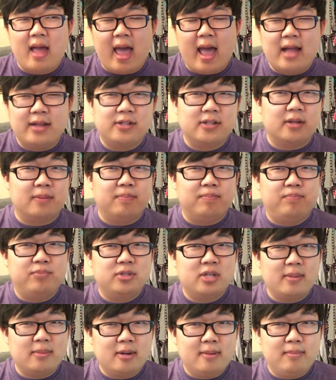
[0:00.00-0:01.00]
adds
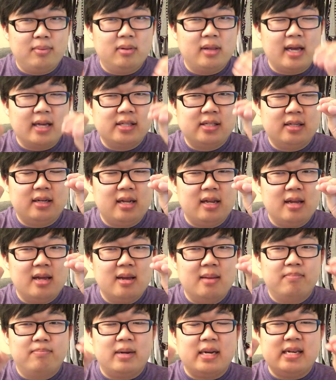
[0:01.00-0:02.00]
some
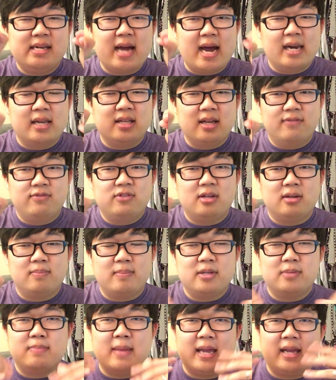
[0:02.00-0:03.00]
complexity, but not enough to
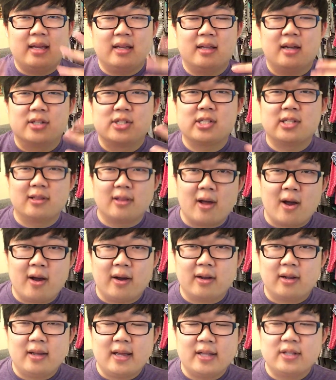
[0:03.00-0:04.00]
make it a
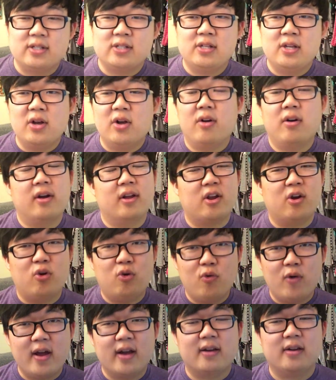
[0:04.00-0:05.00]
slog. It's still a
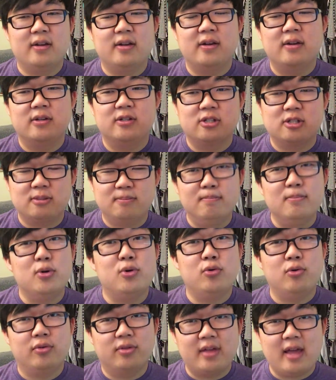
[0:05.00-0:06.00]
quick,
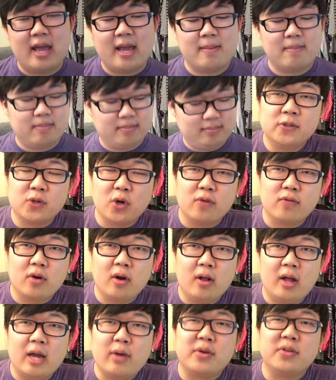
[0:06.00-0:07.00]
smooth game. So
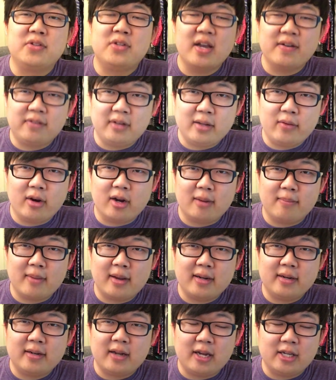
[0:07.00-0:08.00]
overall, I would definitely
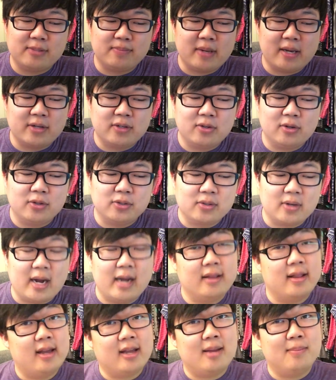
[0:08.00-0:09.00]
recommend Dice Masters.
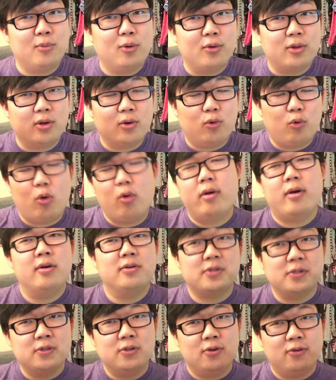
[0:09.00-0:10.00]
I like it more than
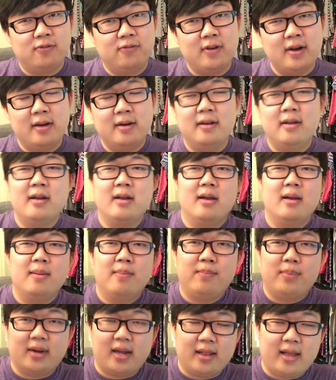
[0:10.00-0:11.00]
Quarriors. It's still fun,
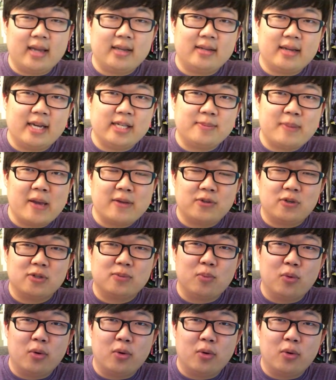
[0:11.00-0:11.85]
but I like Dice Masters